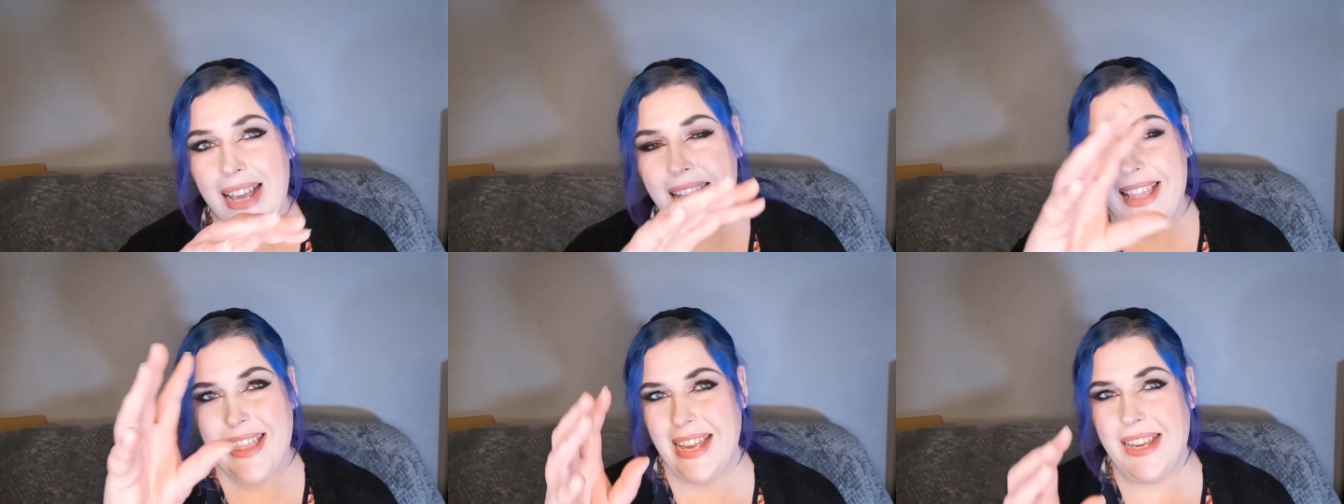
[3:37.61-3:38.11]

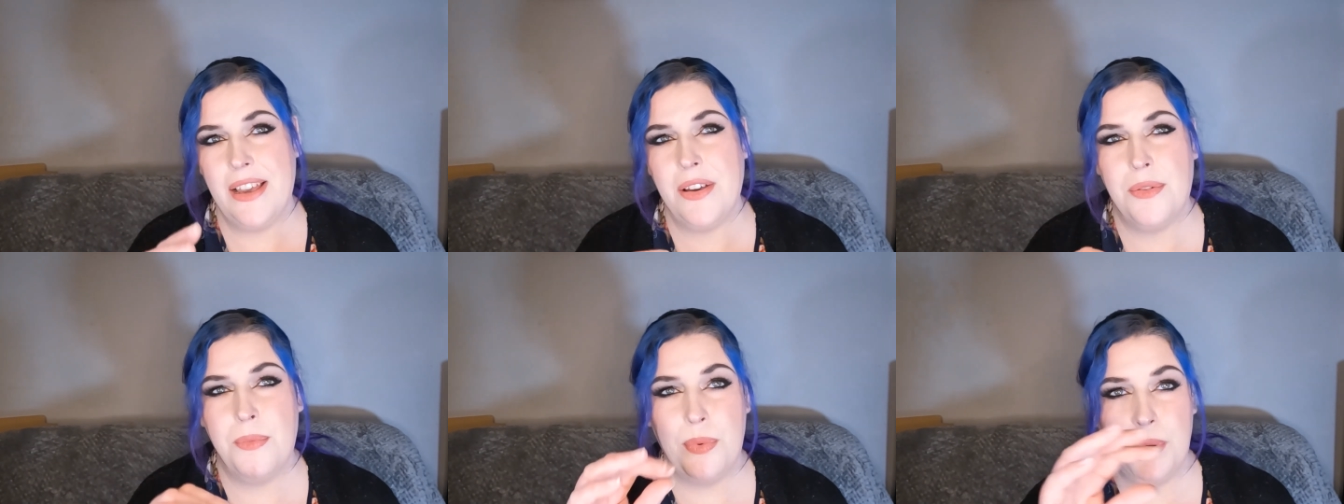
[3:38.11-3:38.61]
It's like
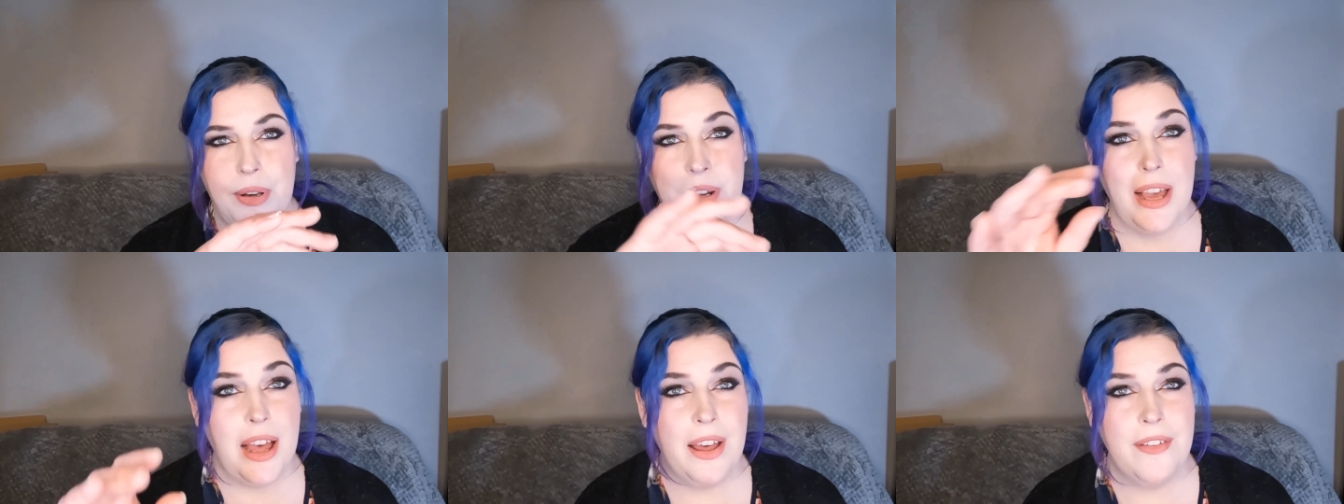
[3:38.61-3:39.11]
a wood
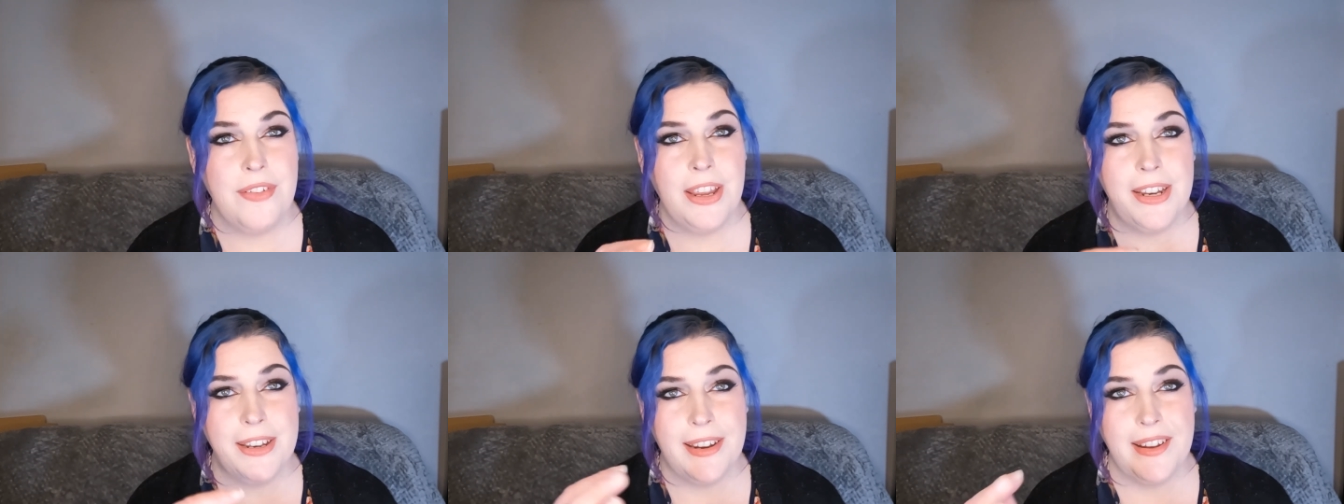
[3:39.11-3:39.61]

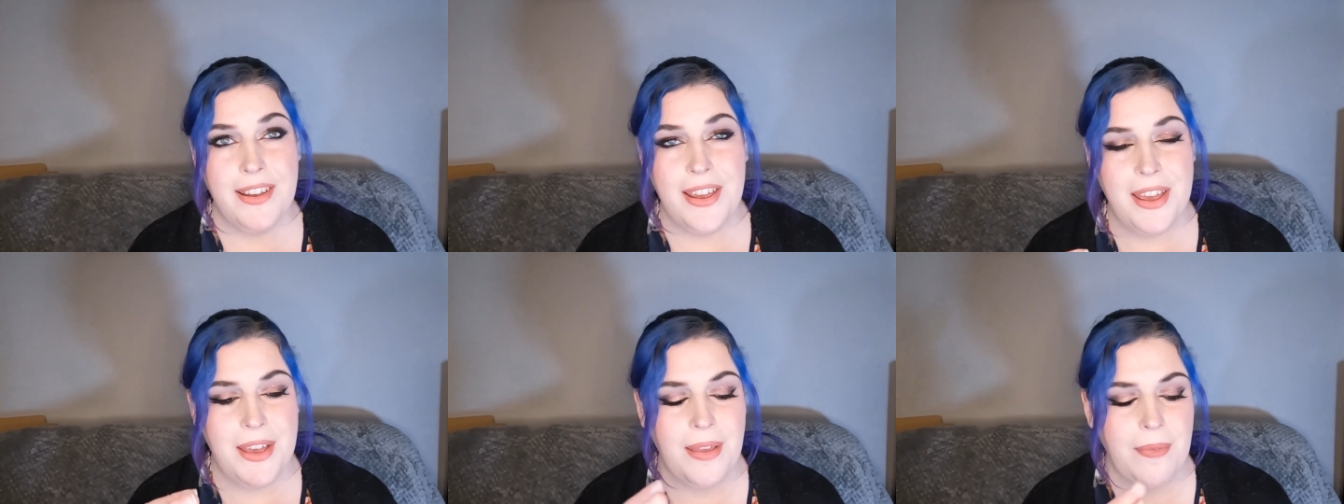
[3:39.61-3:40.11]
carving
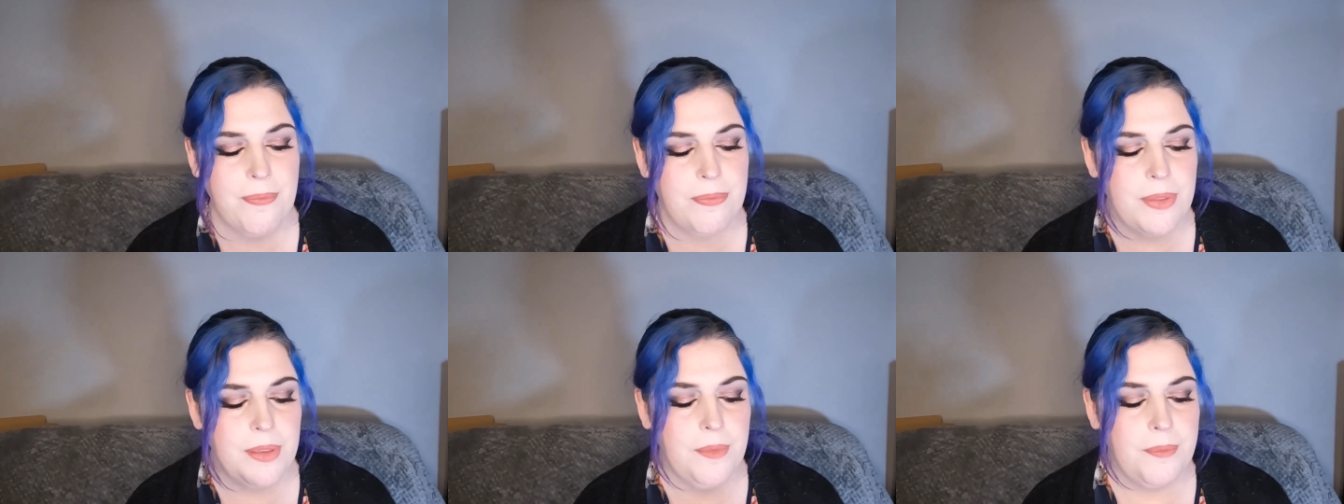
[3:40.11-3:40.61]
um,